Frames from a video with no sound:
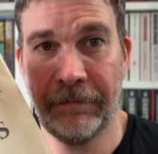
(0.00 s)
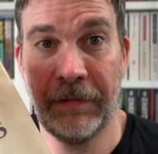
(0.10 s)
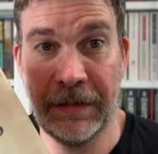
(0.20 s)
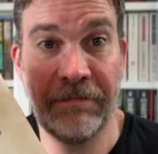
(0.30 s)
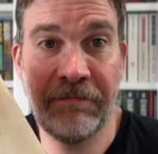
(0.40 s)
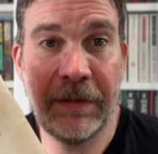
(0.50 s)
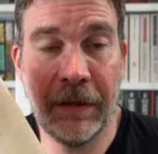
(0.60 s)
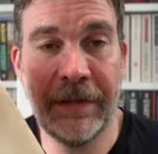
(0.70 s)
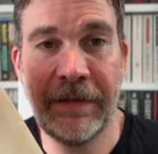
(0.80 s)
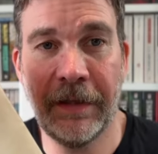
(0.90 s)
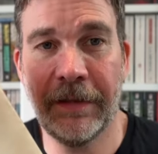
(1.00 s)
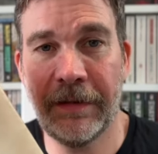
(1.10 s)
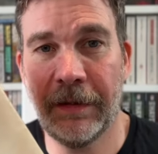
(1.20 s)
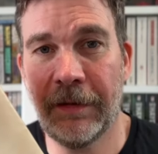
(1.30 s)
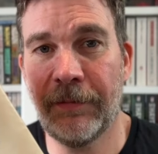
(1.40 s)
in, you know, in certain
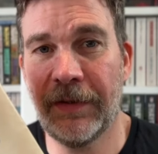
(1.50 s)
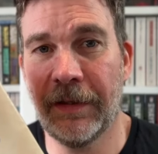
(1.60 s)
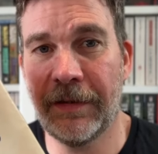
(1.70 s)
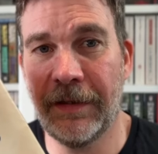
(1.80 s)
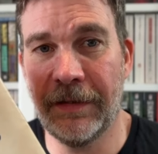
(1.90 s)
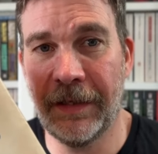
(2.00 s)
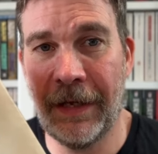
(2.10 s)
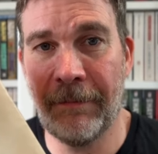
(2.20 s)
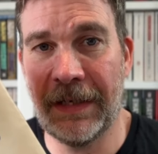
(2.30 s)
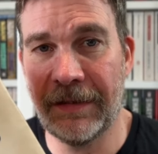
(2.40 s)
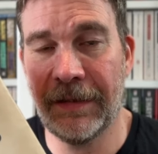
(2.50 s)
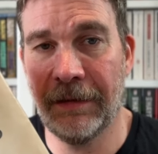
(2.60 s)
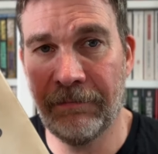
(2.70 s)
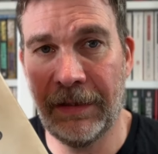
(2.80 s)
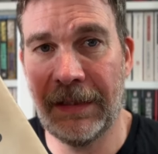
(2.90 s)
circumstances. And that makes it
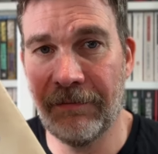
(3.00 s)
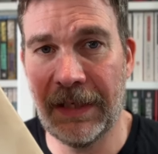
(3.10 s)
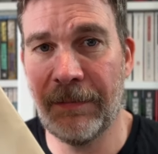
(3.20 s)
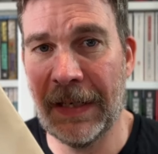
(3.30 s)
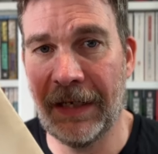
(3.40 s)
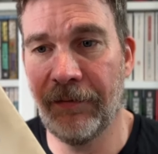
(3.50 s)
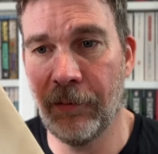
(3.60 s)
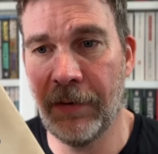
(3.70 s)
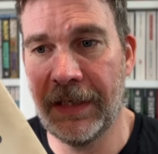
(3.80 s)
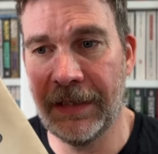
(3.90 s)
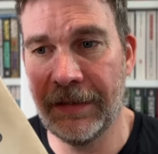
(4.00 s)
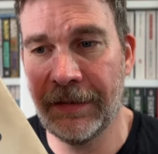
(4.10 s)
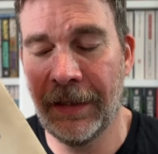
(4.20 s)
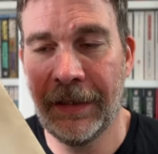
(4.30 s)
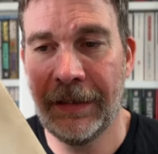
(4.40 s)
a really, really powerful read.
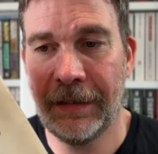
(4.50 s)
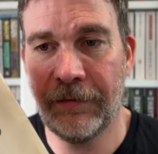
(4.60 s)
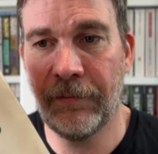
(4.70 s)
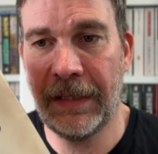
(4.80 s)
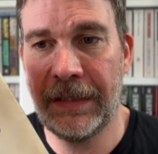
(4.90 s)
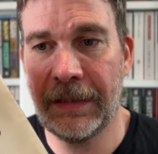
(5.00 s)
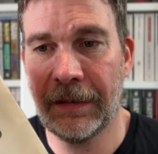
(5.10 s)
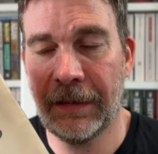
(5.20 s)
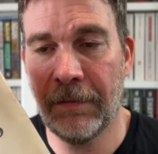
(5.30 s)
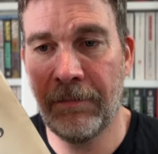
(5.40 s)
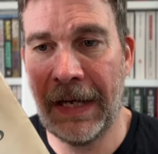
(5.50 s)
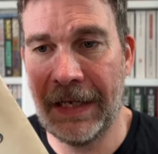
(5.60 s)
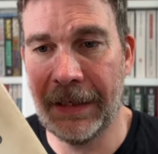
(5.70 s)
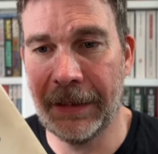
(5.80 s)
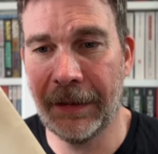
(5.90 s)
It's really
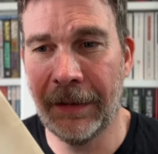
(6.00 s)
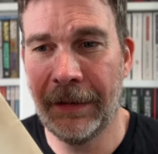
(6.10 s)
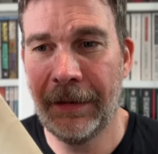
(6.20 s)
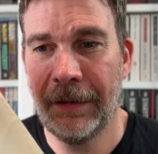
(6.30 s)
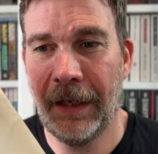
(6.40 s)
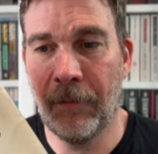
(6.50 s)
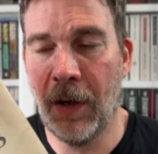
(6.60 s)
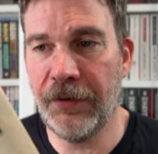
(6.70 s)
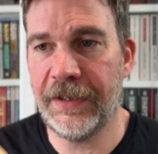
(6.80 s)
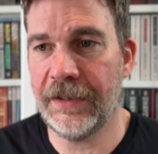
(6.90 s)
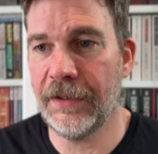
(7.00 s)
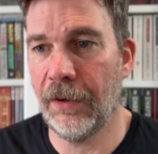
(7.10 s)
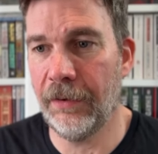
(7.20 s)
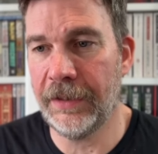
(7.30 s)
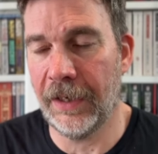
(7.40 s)
compelling. And whilst it's
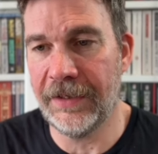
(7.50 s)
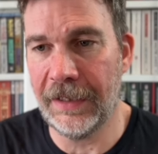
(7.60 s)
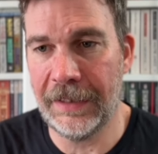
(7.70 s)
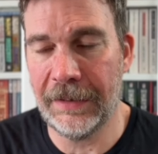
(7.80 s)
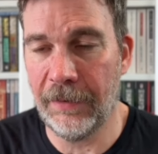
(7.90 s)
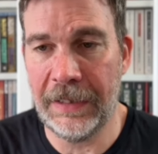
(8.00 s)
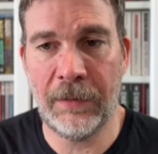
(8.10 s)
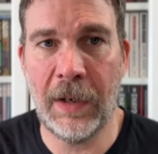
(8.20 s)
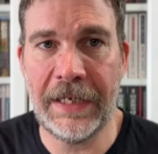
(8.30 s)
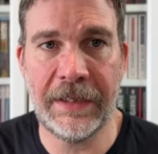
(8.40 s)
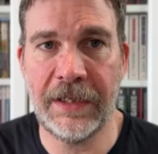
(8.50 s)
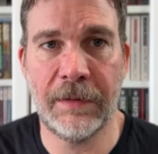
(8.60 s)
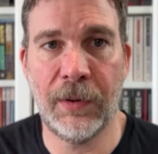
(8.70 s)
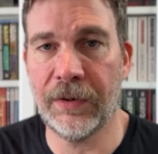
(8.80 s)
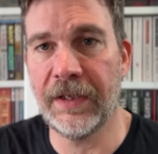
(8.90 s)
not, you know, in a way, this is a
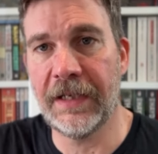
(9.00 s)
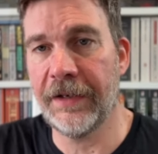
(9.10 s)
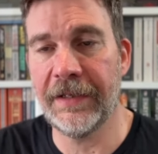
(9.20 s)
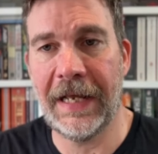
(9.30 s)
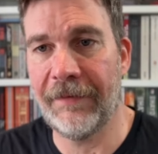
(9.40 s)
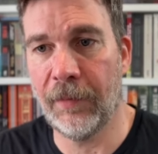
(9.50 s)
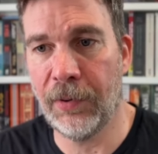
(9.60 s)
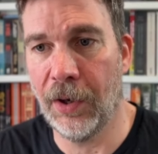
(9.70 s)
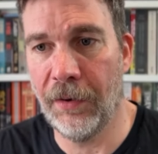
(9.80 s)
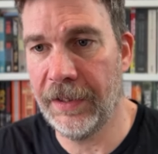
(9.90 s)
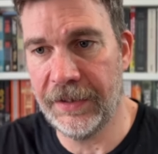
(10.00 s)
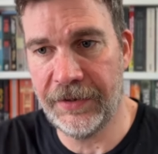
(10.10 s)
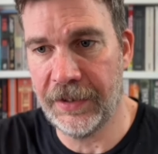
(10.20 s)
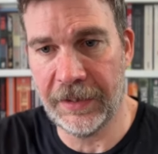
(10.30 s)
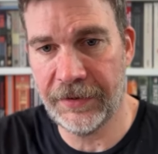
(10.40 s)
book that doesn't have a plot. It's
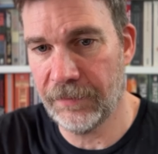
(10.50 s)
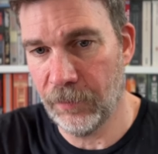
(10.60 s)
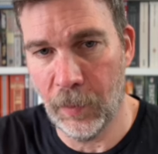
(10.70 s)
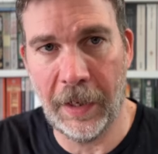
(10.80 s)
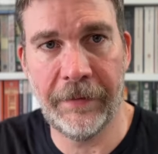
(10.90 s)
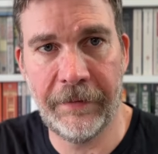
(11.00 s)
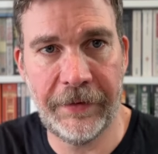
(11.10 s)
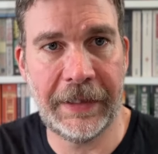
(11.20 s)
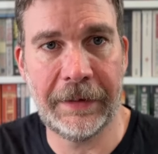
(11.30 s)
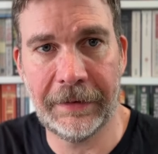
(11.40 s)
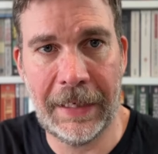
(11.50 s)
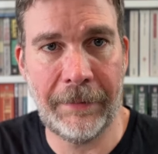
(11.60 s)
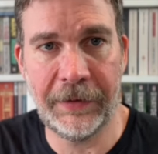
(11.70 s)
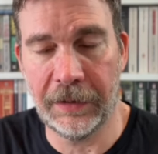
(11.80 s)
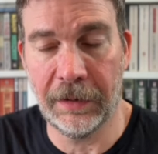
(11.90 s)
just one thing
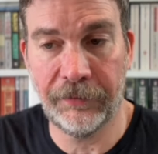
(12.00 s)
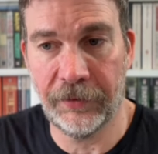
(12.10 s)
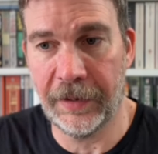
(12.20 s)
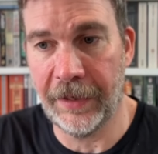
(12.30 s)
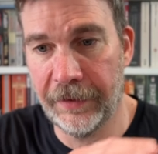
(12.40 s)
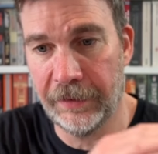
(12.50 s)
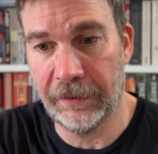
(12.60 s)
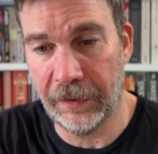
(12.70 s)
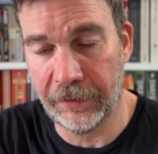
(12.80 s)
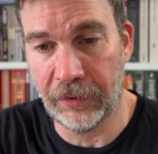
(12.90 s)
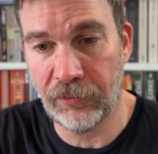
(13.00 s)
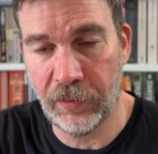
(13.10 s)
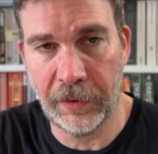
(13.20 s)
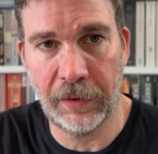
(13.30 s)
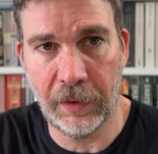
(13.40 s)
happening after another, like a
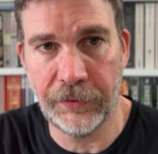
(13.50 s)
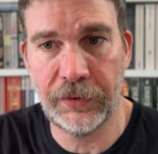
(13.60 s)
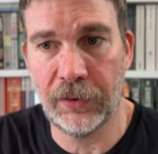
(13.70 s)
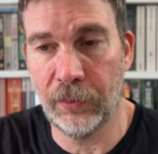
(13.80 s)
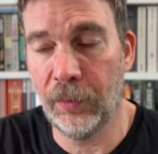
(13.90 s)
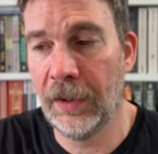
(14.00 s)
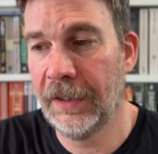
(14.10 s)
chronological